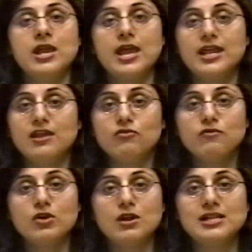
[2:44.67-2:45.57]
and
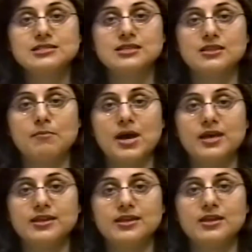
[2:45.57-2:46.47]
everywhere else in the
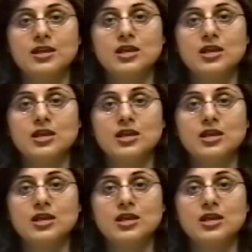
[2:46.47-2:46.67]
body.